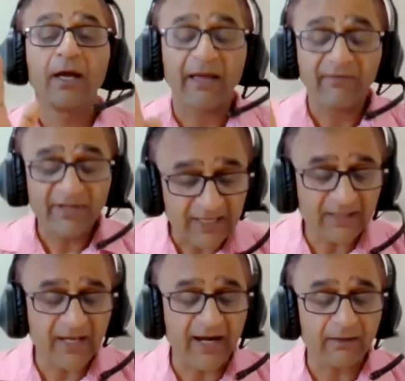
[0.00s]
Having
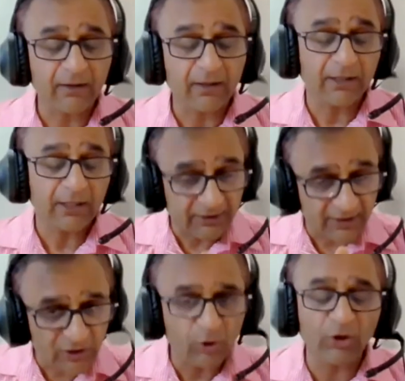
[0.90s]
said that,
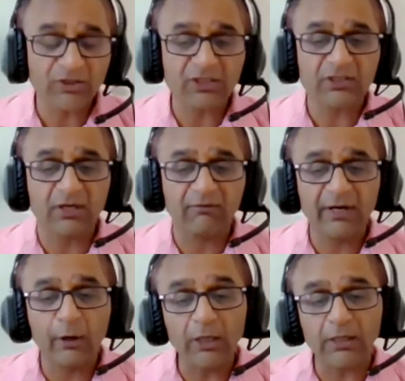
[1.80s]
this course
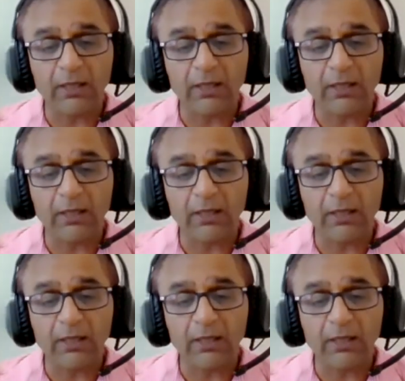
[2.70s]
will not